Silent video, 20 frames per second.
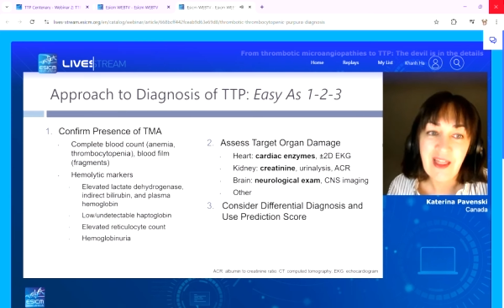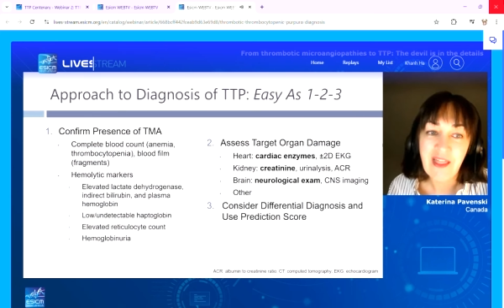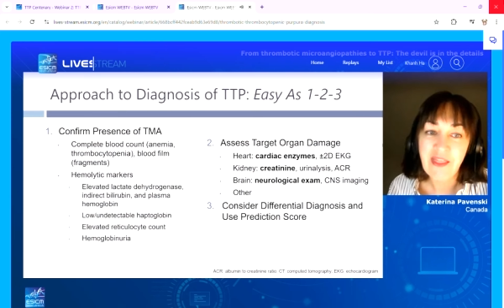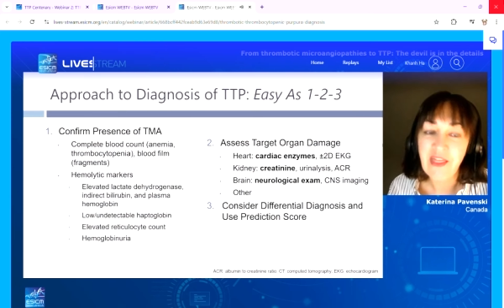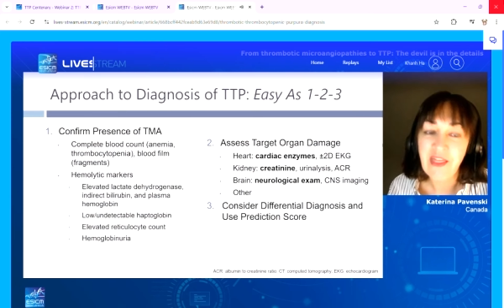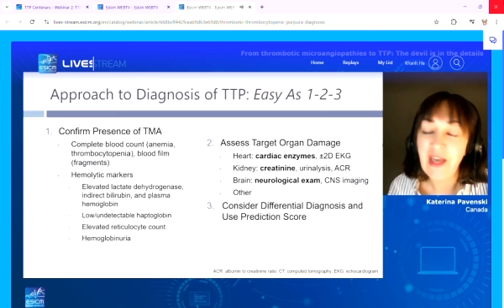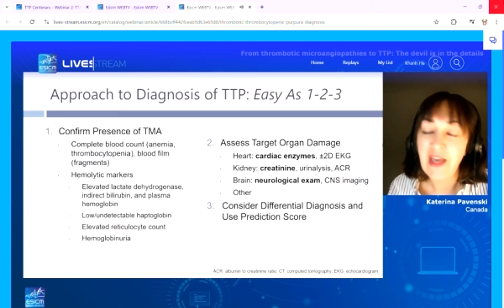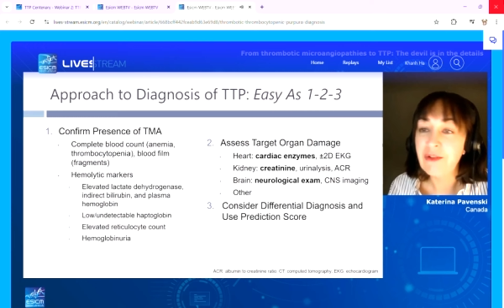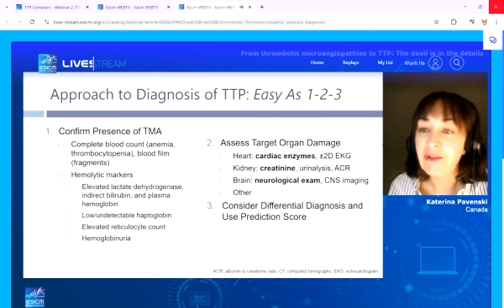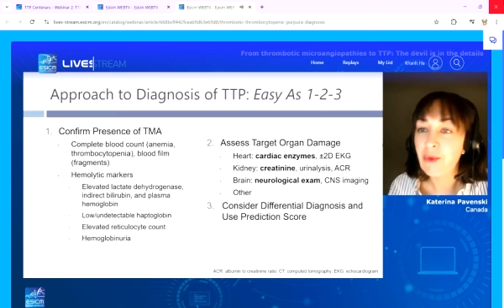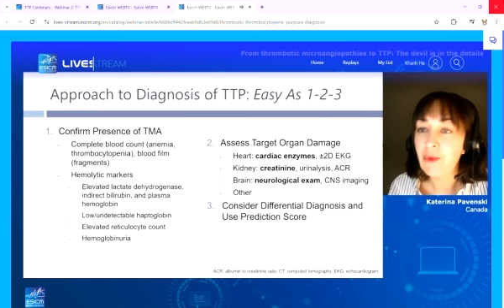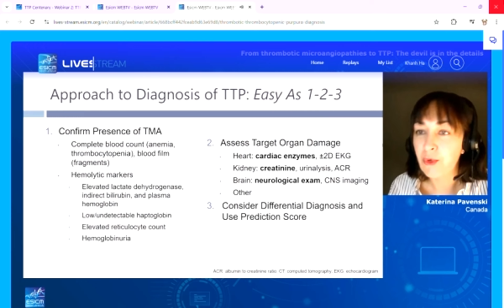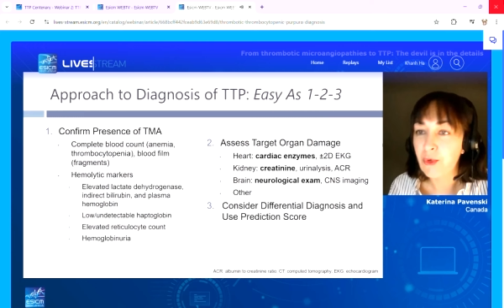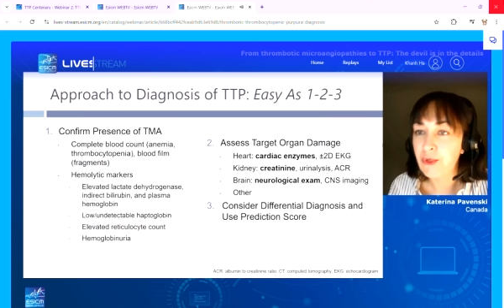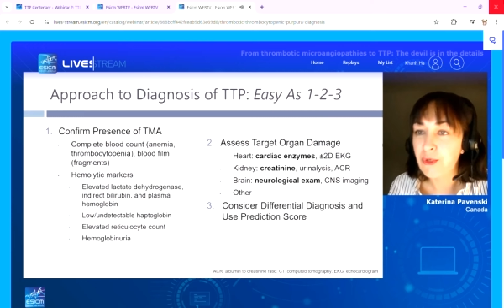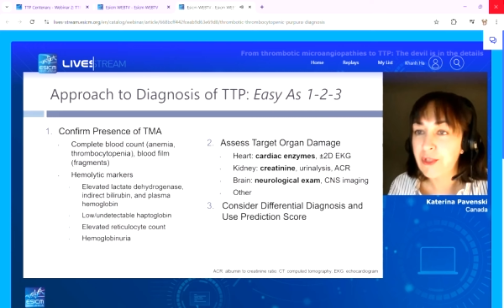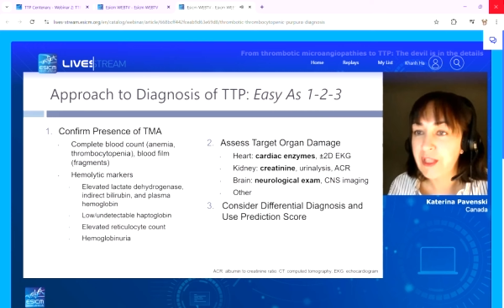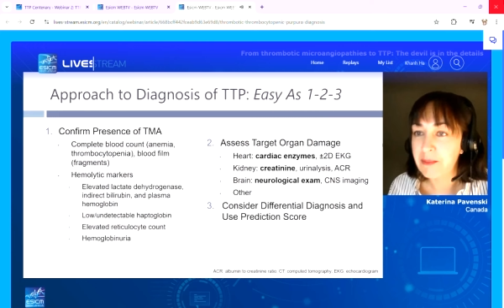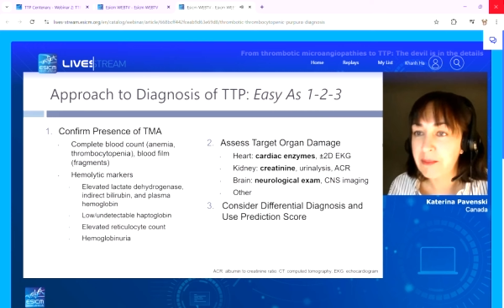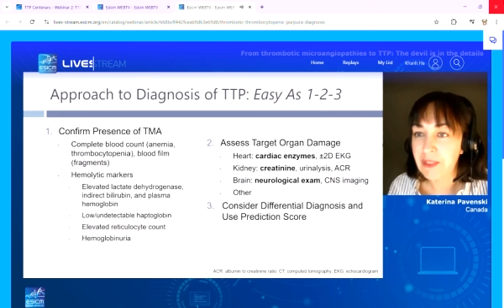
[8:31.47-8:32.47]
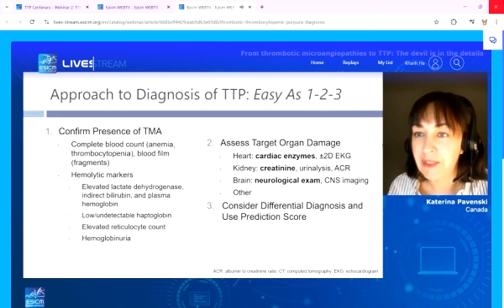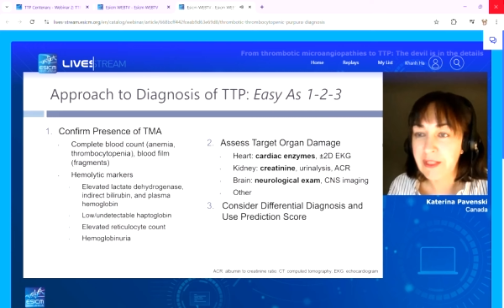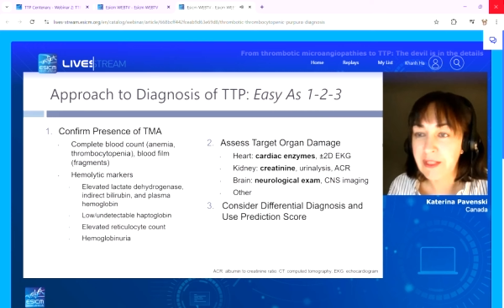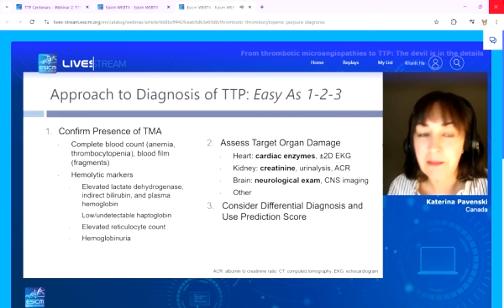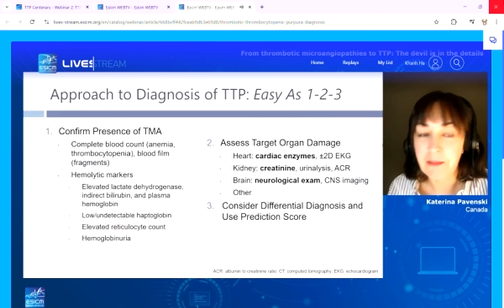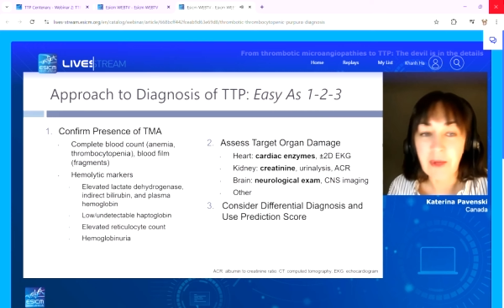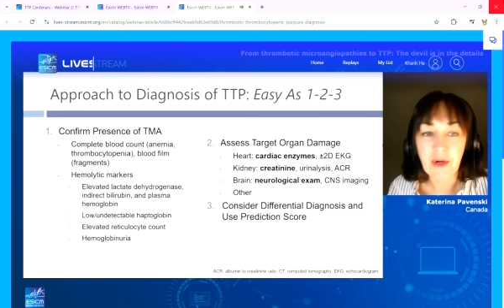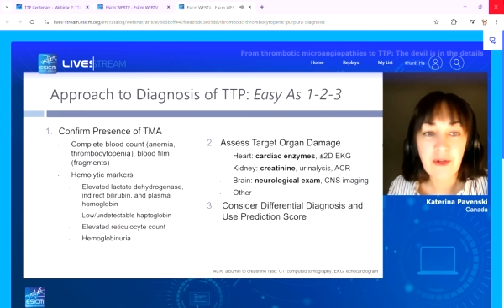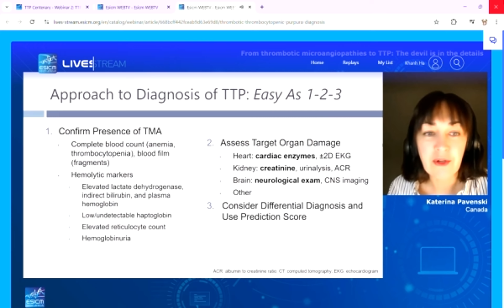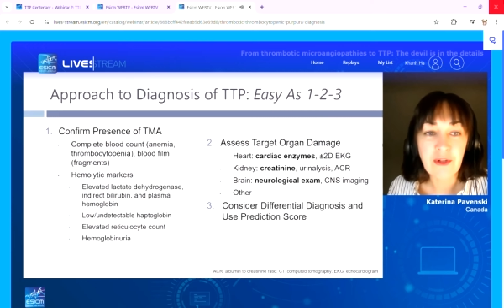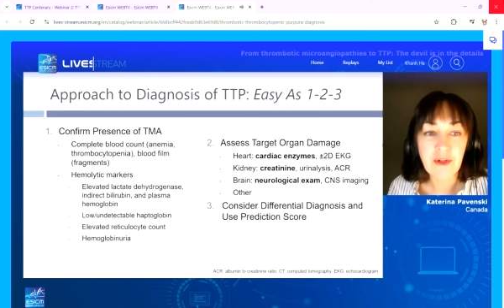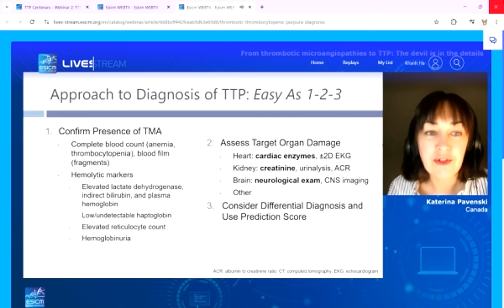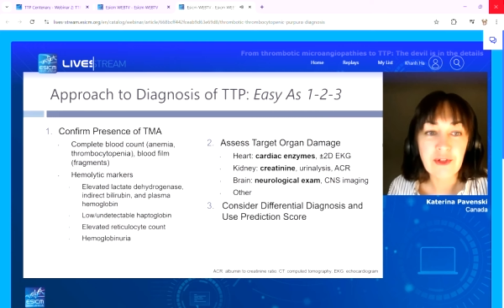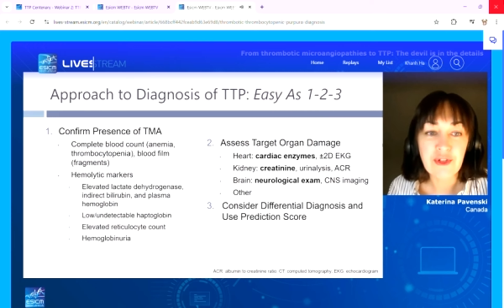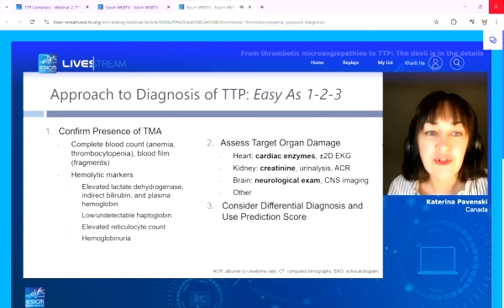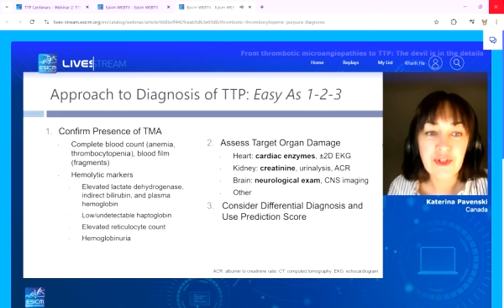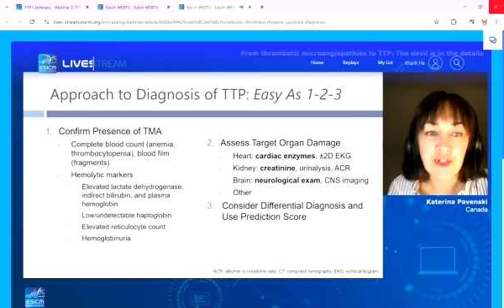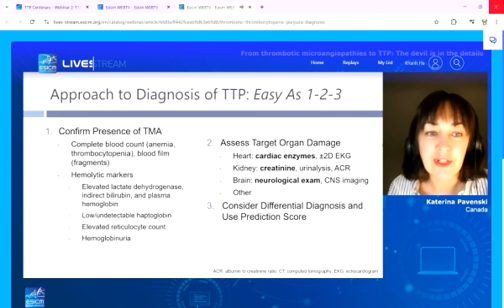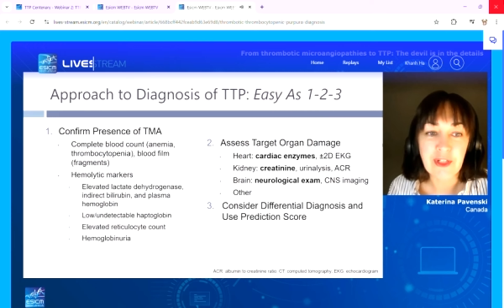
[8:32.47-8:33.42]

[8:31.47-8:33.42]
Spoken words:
Then order hemolytic markers.